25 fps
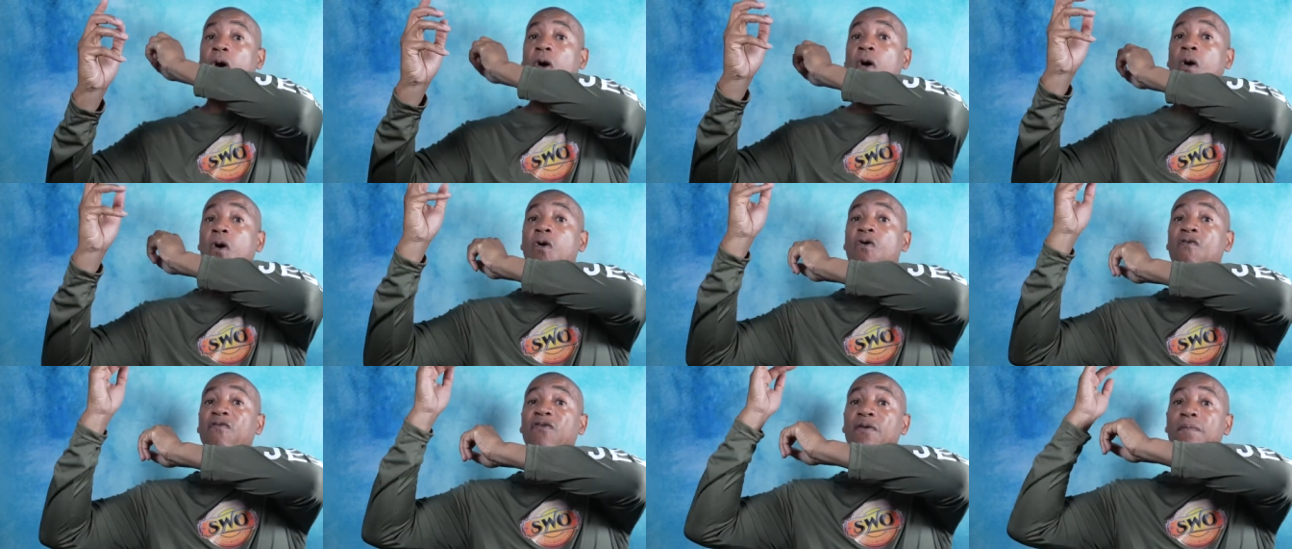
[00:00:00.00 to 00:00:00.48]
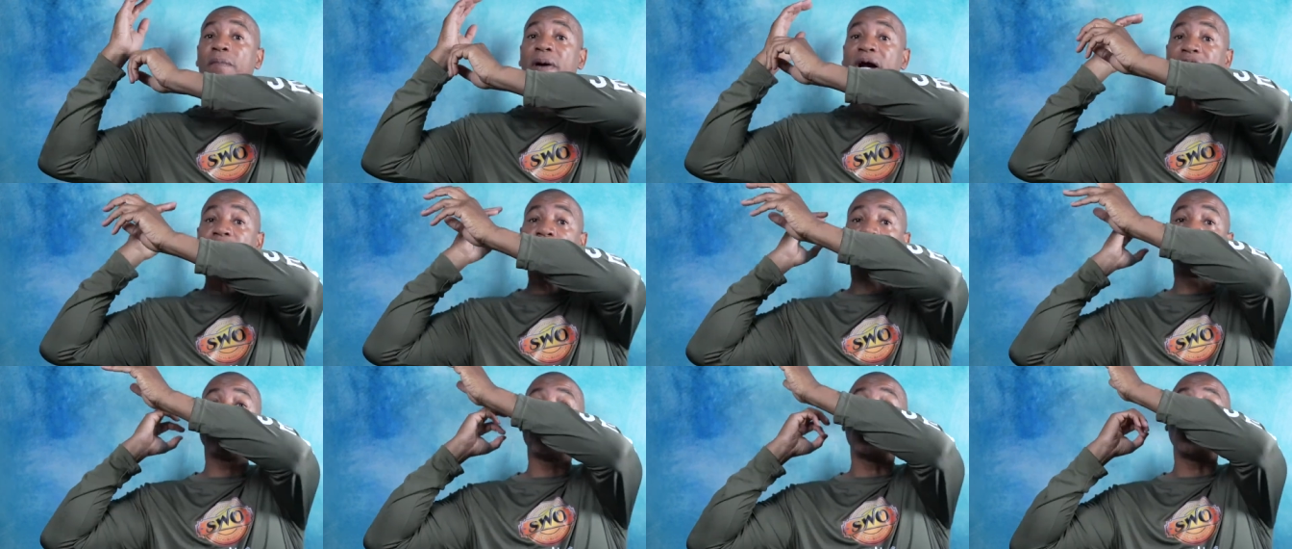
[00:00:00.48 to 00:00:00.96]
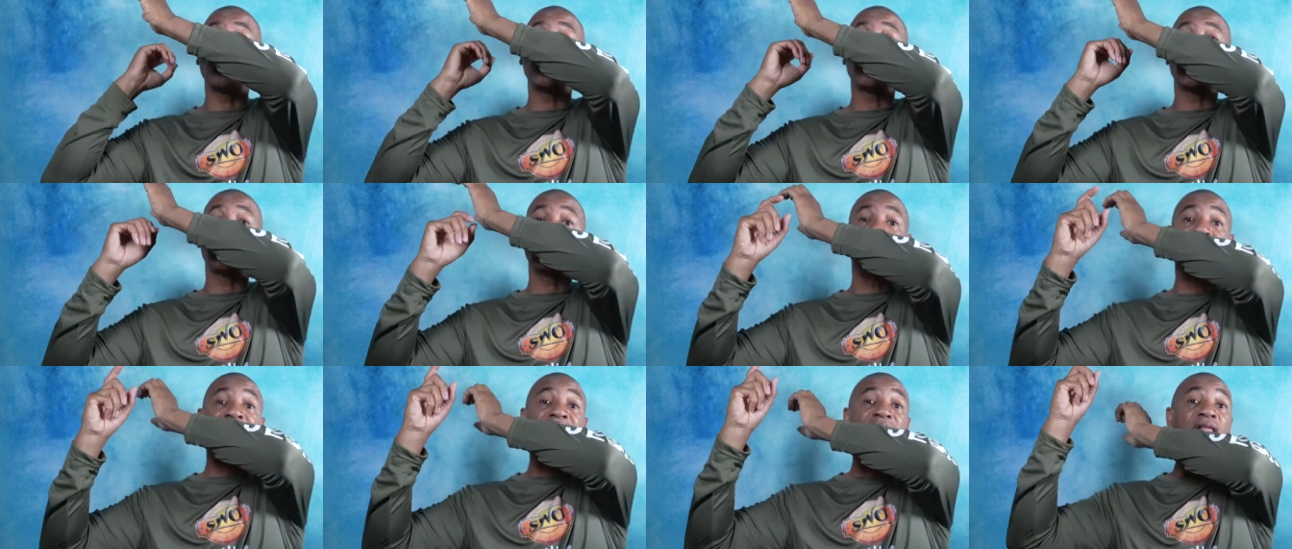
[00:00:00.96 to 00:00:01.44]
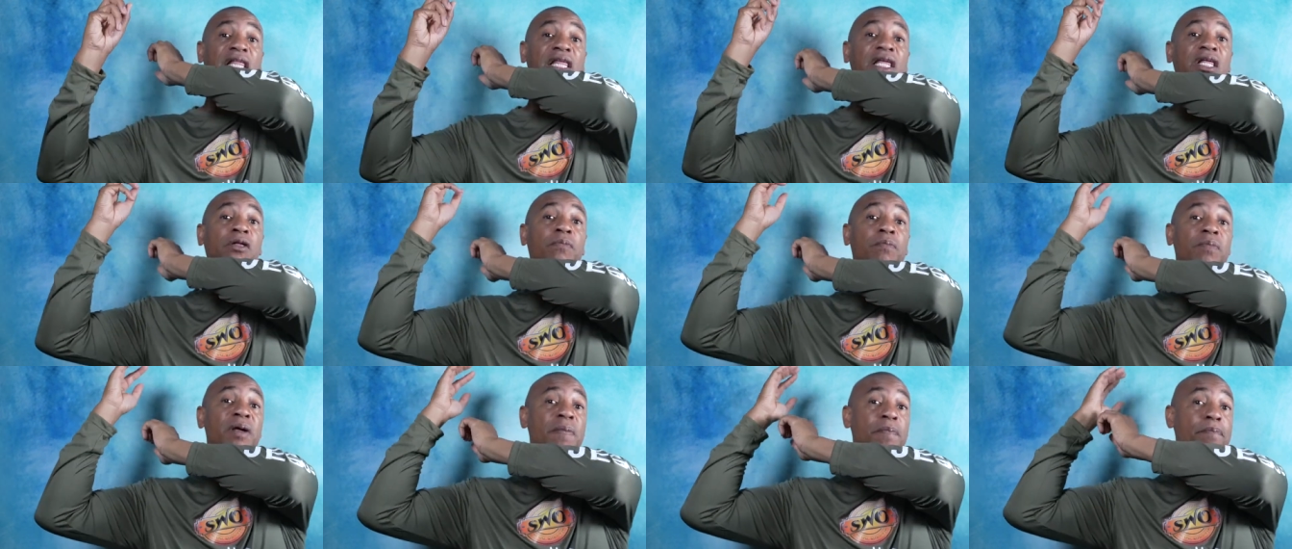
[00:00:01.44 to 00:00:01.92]
over my shoulders and a
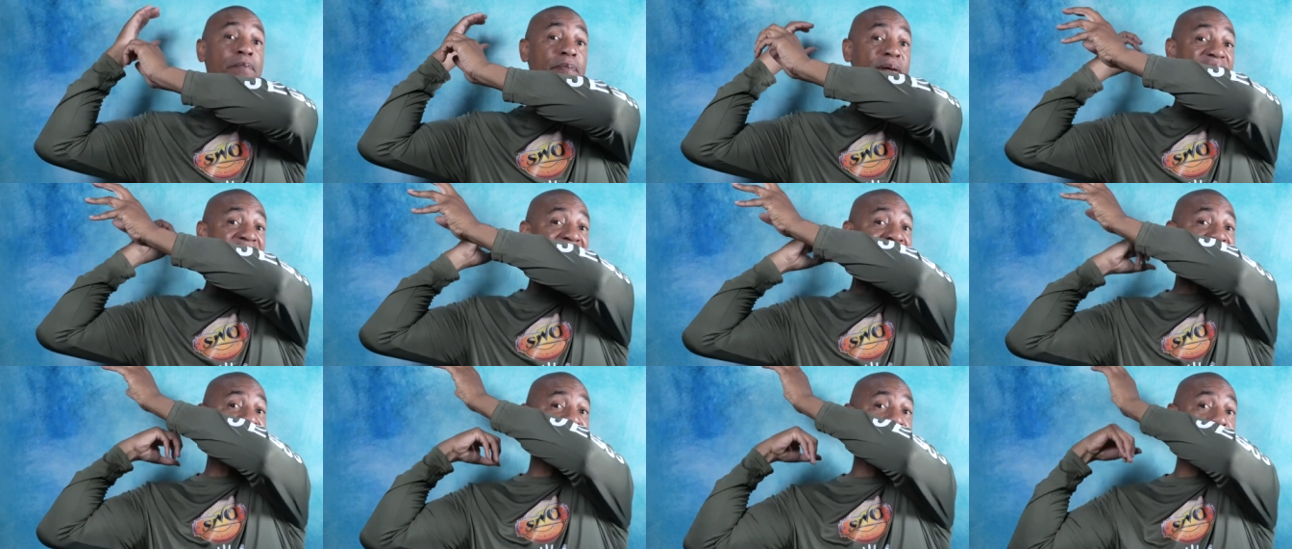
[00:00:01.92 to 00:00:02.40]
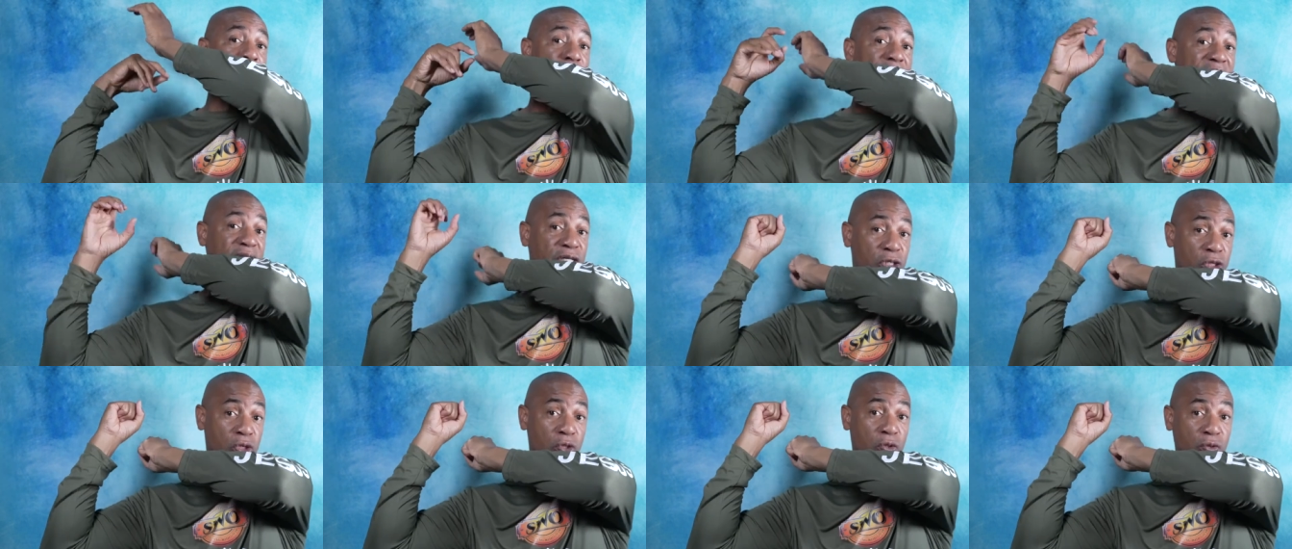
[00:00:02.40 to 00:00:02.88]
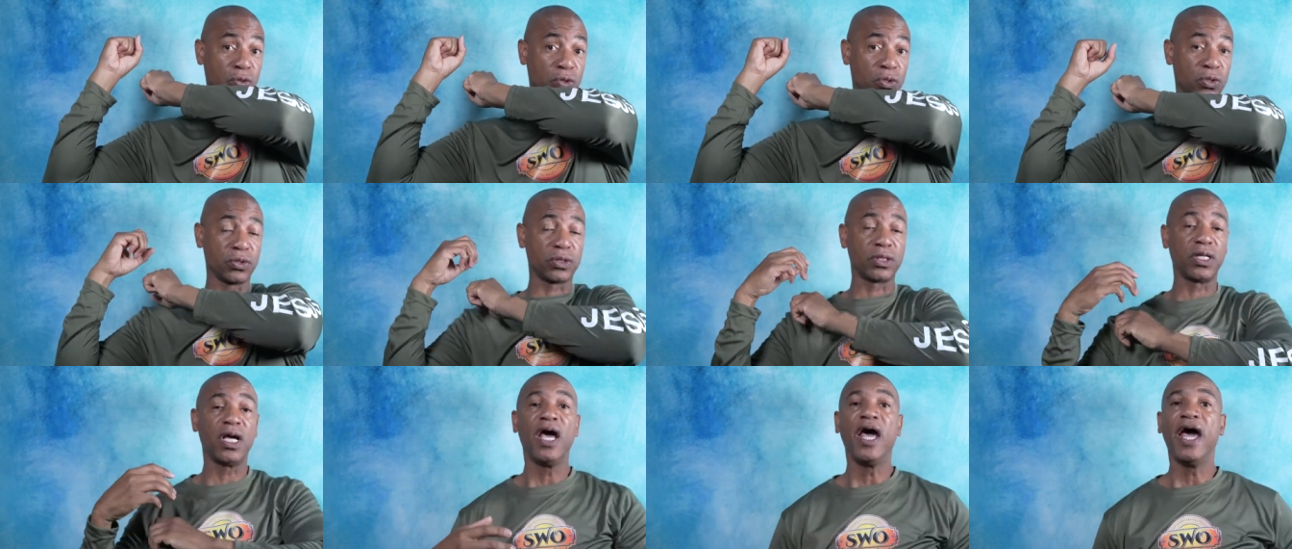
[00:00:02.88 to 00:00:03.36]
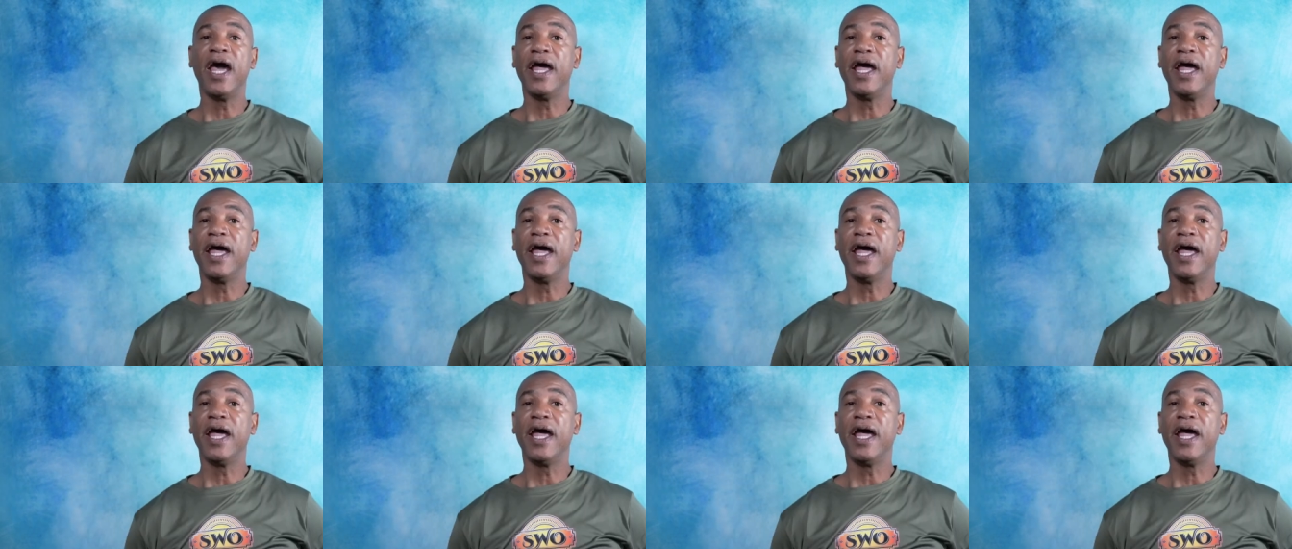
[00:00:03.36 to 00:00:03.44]
little bit past my shoulders.